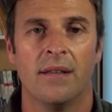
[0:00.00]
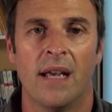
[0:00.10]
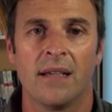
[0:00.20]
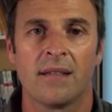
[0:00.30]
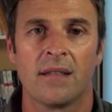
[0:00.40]

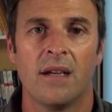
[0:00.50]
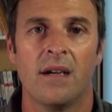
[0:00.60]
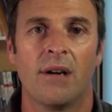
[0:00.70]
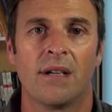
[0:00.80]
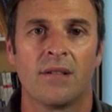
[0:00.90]
Next,
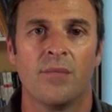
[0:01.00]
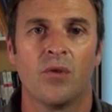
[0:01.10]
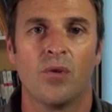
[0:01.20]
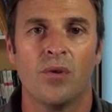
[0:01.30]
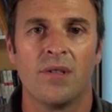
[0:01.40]
here are
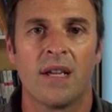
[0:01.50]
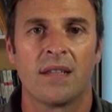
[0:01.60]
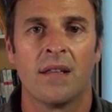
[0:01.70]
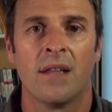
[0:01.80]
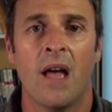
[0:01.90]
some tools
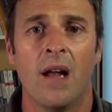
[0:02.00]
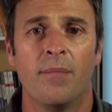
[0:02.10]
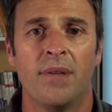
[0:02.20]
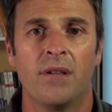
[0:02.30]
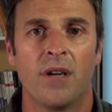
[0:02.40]
that can
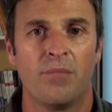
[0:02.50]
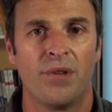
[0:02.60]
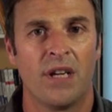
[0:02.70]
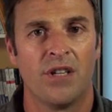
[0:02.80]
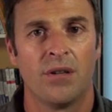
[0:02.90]
help
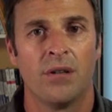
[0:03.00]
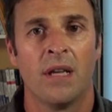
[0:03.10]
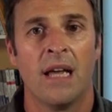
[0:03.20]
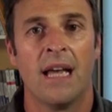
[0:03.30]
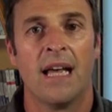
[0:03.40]

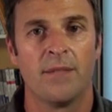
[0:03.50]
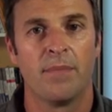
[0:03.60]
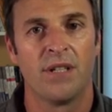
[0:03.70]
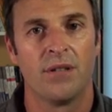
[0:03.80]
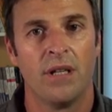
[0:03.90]
interpretation,
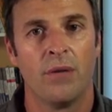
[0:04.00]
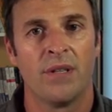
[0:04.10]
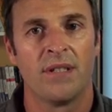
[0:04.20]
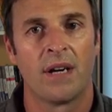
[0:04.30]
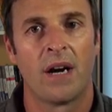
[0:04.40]
especially
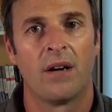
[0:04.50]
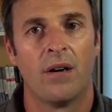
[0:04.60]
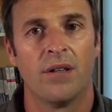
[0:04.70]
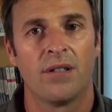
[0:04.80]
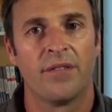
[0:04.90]
when there are
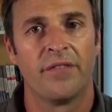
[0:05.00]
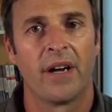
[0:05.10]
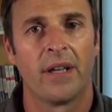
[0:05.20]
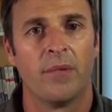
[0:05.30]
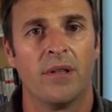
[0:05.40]
lots of
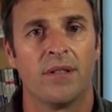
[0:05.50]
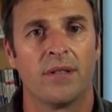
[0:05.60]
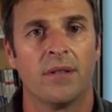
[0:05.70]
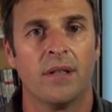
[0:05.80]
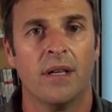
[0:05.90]

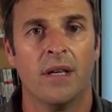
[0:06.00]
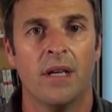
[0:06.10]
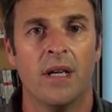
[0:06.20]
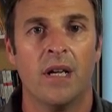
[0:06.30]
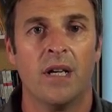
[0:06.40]
variables.
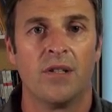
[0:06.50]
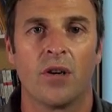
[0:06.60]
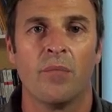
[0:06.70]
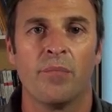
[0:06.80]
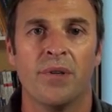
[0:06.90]

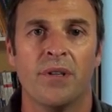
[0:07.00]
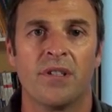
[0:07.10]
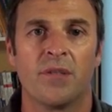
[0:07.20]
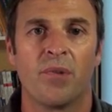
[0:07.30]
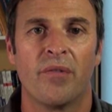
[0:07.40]
The
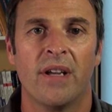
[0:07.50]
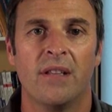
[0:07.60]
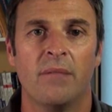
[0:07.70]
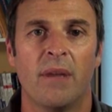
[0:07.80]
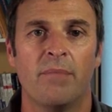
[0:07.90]
components
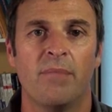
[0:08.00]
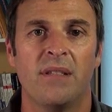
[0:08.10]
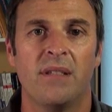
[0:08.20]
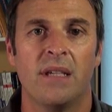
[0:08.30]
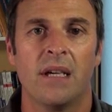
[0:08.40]
provided by
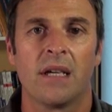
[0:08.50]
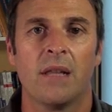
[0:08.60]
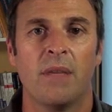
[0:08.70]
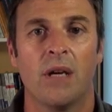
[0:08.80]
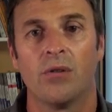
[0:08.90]
PCA
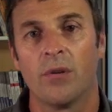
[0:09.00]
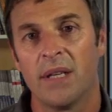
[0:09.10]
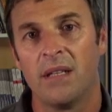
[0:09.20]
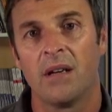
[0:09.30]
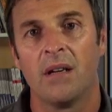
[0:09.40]
can be
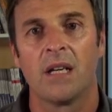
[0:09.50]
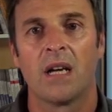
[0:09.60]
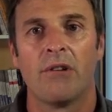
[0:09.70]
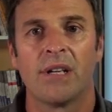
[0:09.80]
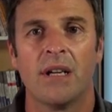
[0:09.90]
automatically
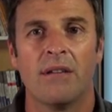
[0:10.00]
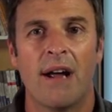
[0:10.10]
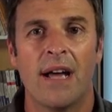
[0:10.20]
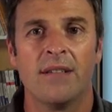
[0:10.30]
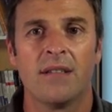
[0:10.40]

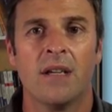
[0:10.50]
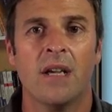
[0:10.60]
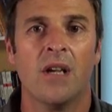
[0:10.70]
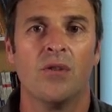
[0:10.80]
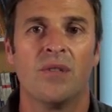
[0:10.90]
characterized
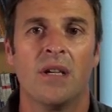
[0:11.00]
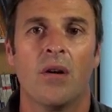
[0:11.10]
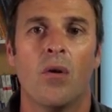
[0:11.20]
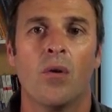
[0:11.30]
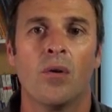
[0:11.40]

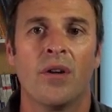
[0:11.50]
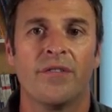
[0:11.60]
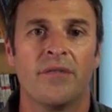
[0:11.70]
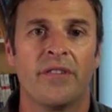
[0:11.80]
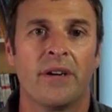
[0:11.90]
using all
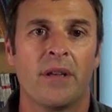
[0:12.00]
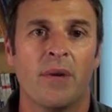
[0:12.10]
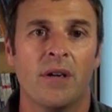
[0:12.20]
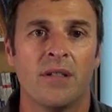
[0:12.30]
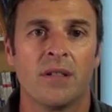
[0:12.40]
of the
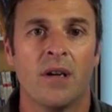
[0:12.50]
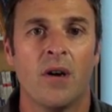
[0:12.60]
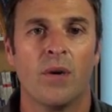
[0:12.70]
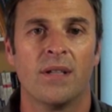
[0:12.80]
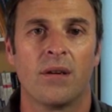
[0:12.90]
variables,
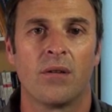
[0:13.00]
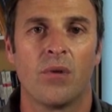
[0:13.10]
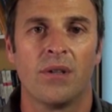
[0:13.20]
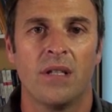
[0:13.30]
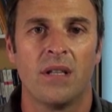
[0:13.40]
whether
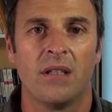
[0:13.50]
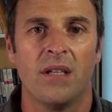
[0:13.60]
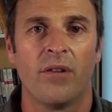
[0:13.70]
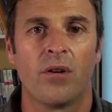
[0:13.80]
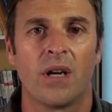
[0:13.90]

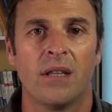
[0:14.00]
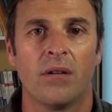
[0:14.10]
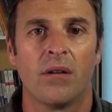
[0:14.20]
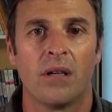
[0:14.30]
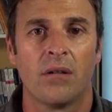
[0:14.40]
quantitative or
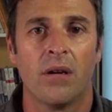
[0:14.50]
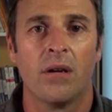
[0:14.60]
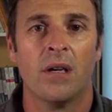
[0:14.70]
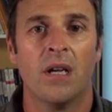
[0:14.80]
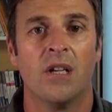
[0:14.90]

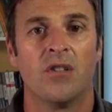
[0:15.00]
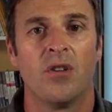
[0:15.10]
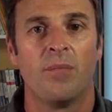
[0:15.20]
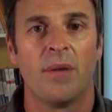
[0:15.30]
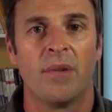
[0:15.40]
categorical,
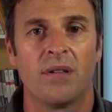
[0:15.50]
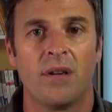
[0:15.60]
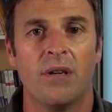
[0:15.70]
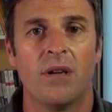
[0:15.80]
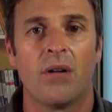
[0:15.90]

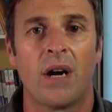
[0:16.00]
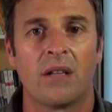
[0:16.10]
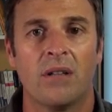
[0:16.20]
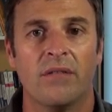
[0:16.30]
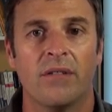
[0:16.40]
supplementary or
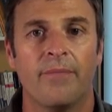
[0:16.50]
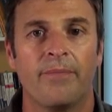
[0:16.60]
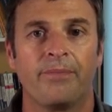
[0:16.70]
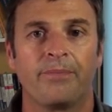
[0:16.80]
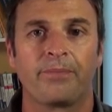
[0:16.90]
active.
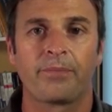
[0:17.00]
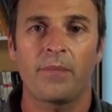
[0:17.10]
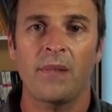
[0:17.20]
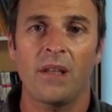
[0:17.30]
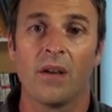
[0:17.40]

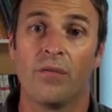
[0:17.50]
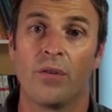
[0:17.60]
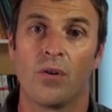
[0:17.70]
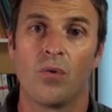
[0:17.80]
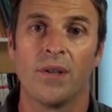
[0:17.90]

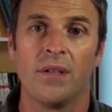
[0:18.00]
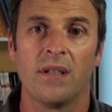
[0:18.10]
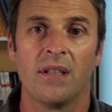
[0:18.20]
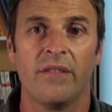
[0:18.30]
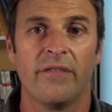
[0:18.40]
For
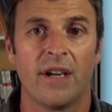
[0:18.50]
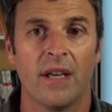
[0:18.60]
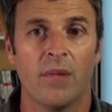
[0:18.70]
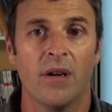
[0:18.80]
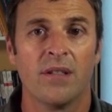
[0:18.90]
quantitative
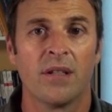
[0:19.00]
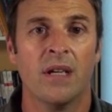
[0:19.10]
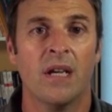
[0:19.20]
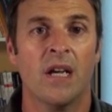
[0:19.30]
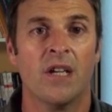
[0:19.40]
variables,
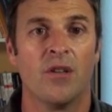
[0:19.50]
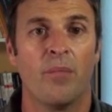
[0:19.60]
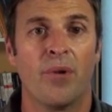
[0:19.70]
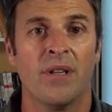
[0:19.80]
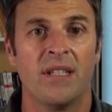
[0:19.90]
the
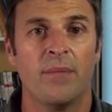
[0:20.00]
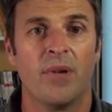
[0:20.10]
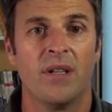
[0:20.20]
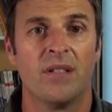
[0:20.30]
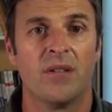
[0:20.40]

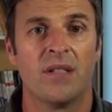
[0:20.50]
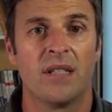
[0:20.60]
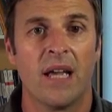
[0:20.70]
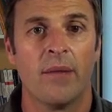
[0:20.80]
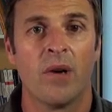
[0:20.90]
principle is the
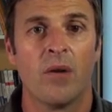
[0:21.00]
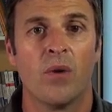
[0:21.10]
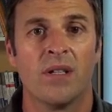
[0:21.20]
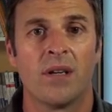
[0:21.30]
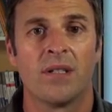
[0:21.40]
same
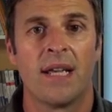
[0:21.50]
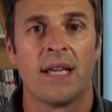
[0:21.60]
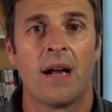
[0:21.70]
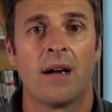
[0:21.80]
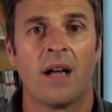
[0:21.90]
whether
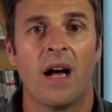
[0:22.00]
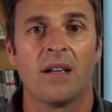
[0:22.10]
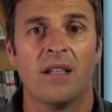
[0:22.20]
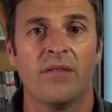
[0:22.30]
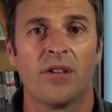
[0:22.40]
they are
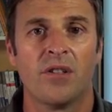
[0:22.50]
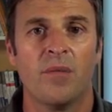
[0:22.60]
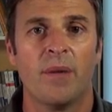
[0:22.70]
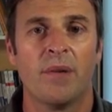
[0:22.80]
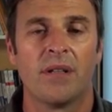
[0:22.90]
active or
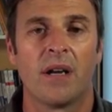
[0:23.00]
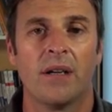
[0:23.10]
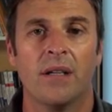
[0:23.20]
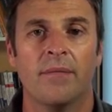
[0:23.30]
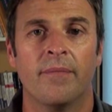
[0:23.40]
supplementary.